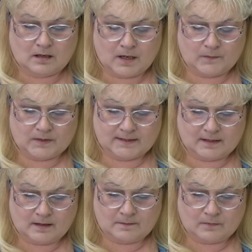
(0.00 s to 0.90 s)
I would
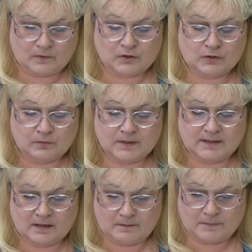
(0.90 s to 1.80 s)
stop, or you would
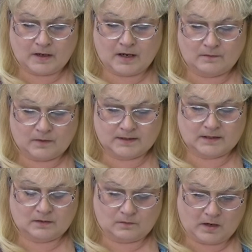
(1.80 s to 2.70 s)
stop by
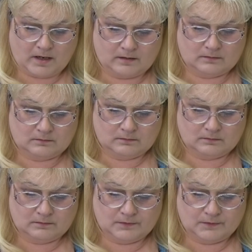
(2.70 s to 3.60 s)
once in a while,
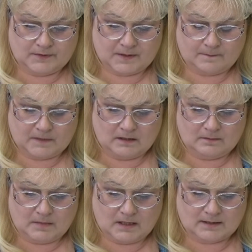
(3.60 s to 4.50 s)
do something
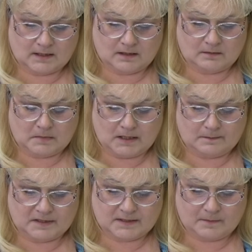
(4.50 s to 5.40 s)
amazing and
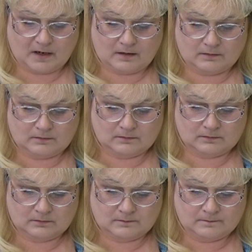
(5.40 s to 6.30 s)
make me smile.
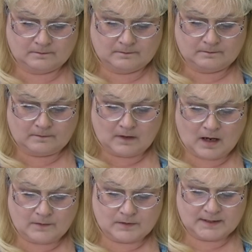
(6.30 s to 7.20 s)

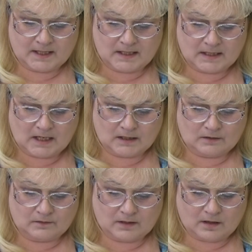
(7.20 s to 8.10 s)
I would say thank
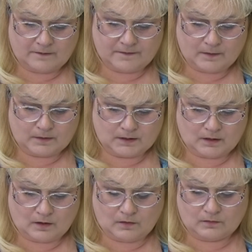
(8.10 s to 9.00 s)
you, then off I would
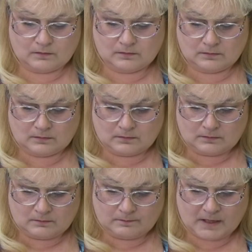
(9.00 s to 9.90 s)
go,
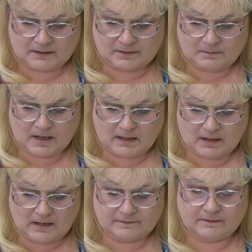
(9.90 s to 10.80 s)
back to my
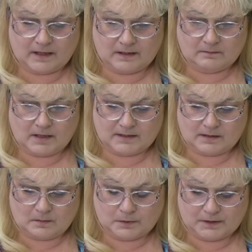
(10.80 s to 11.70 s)
life, letting my
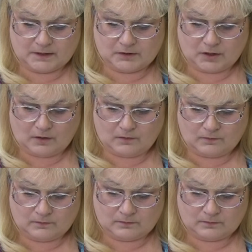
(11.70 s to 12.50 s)
stubbornness show.